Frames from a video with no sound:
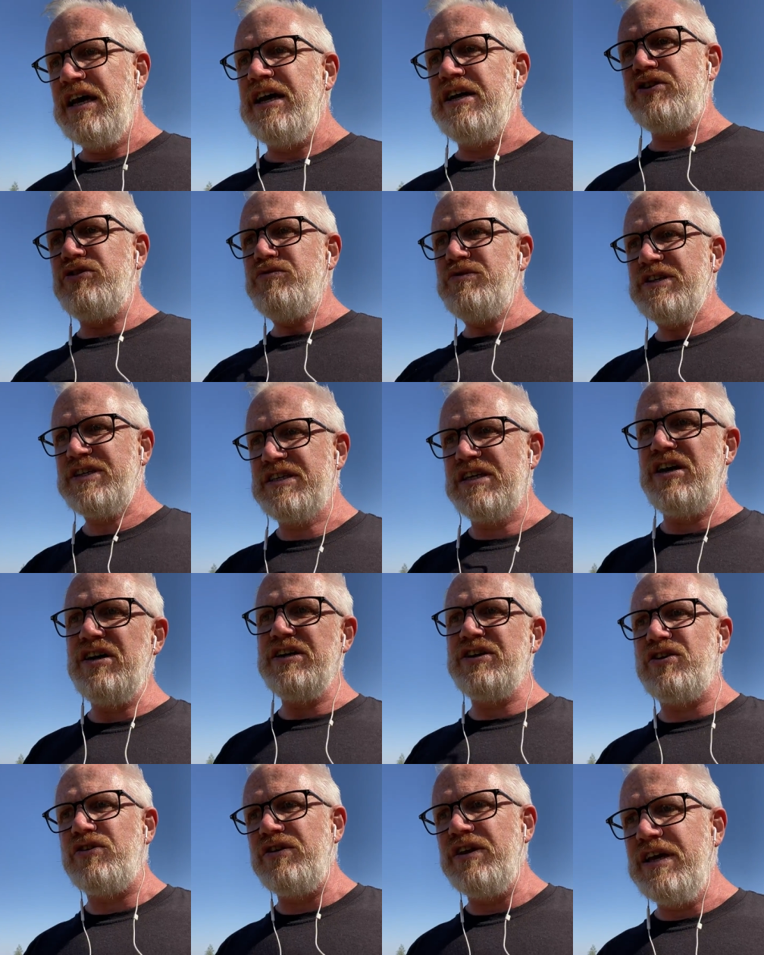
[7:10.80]
and you
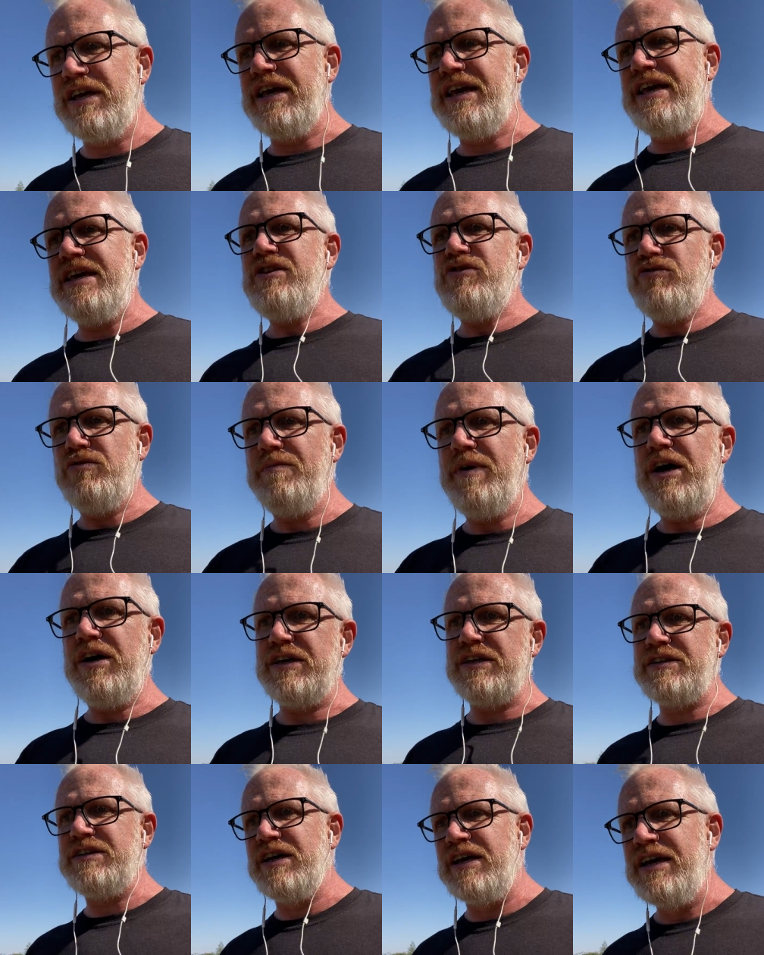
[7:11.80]
decide on in your
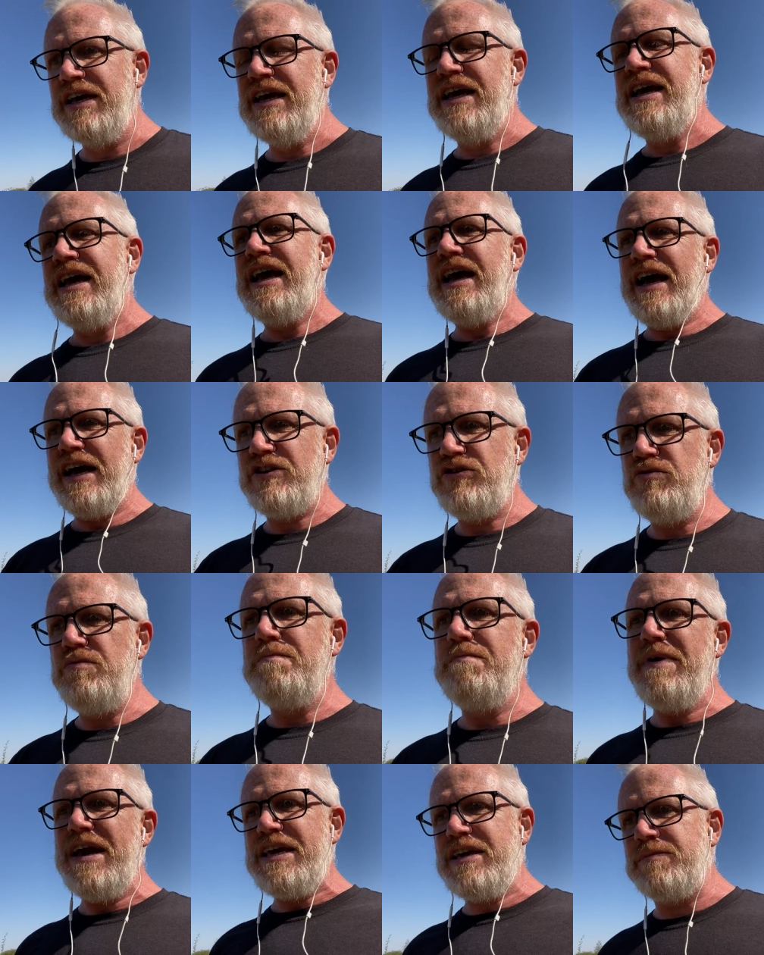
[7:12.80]
mind and you
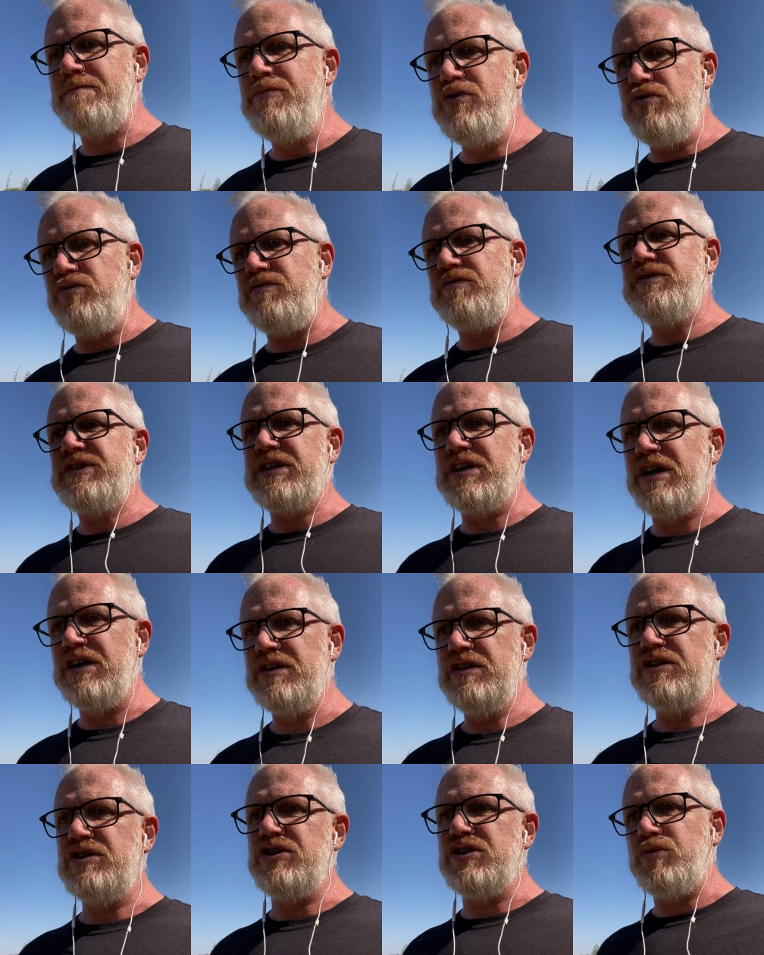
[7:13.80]
make moves
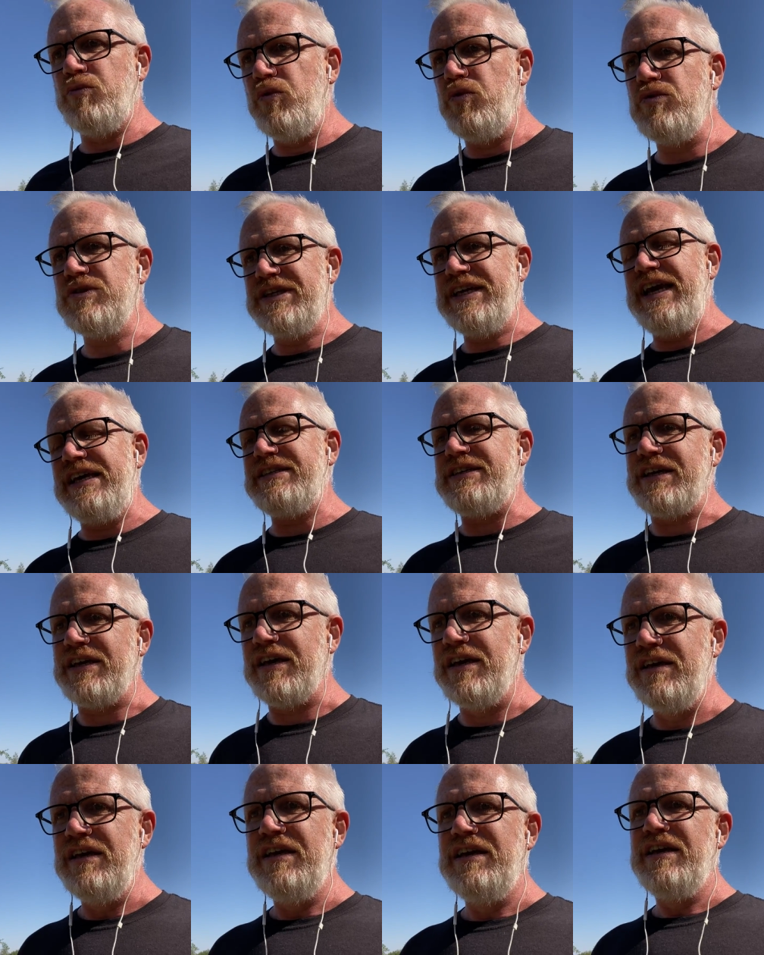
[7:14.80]
towards getting.
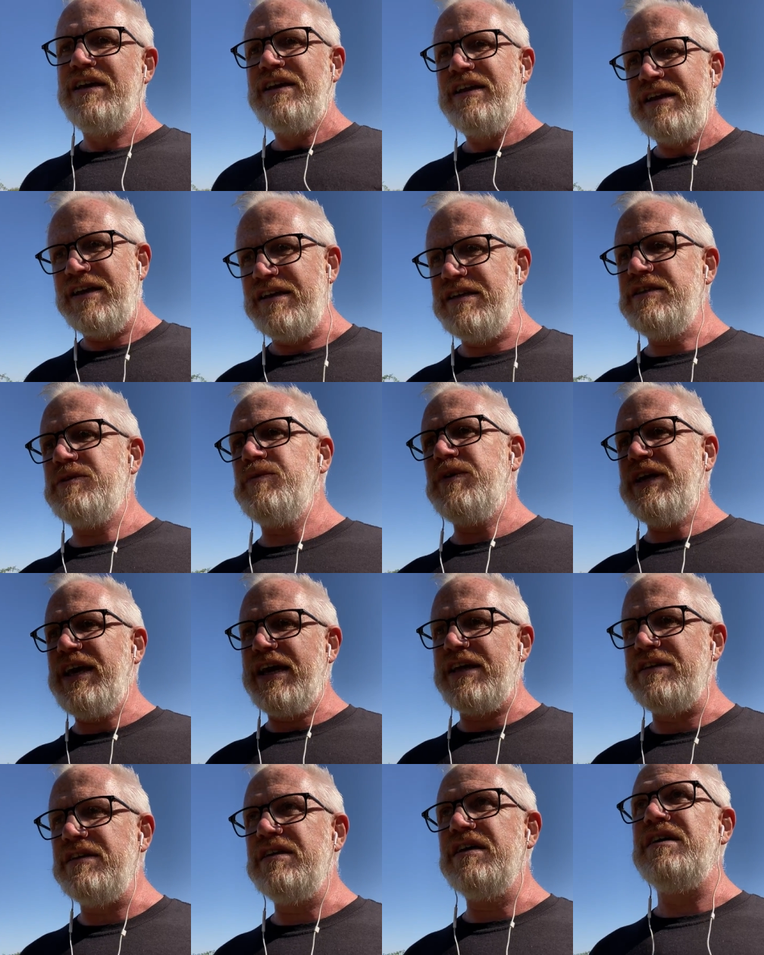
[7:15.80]
And this
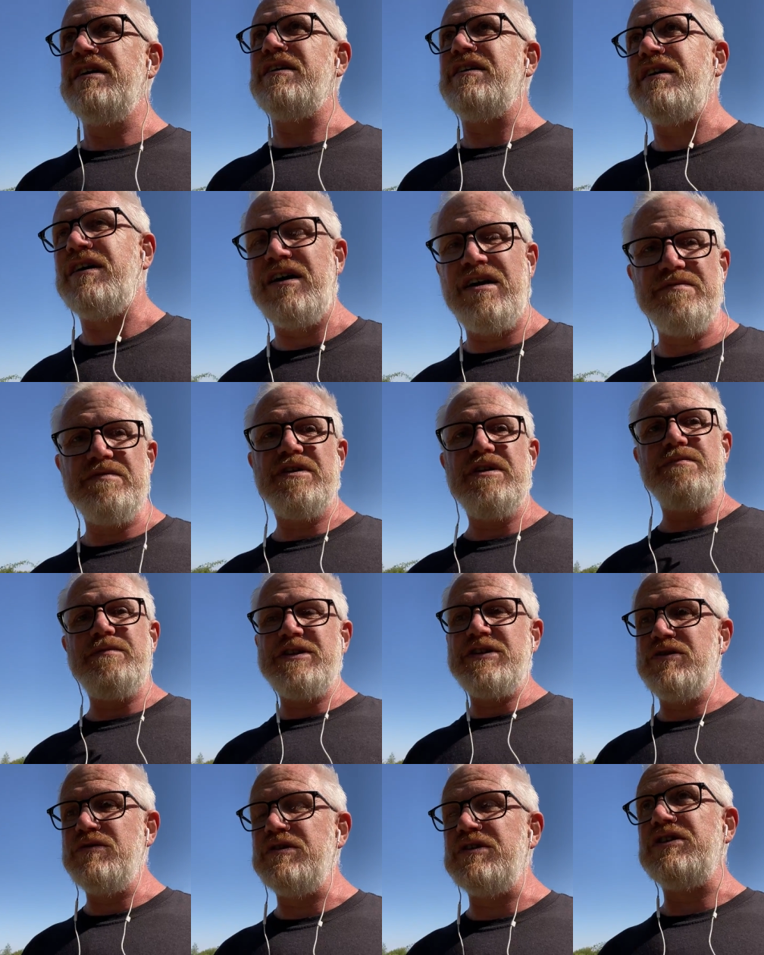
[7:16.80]
weekend, I'm going to be
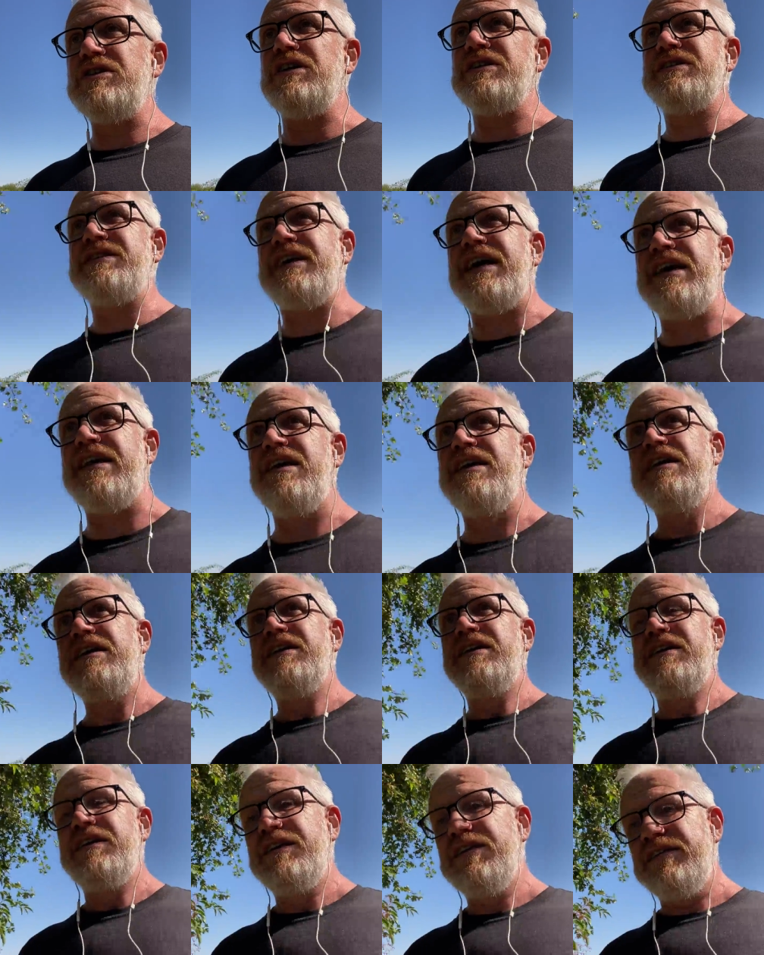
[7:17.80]
doing just that
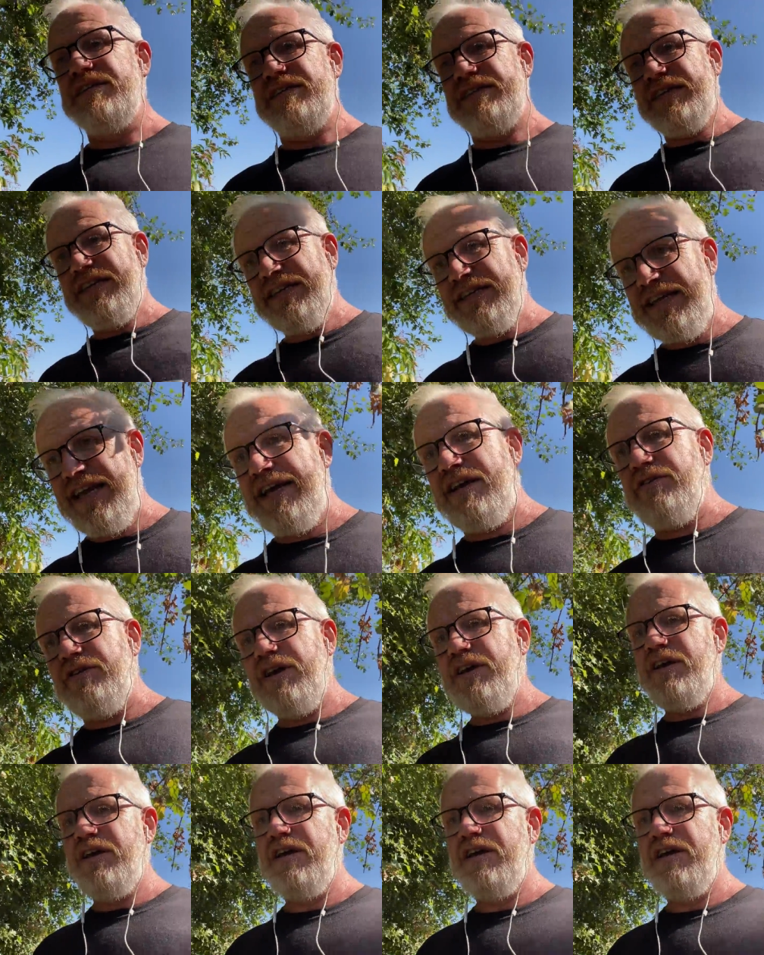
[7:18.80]
sitting down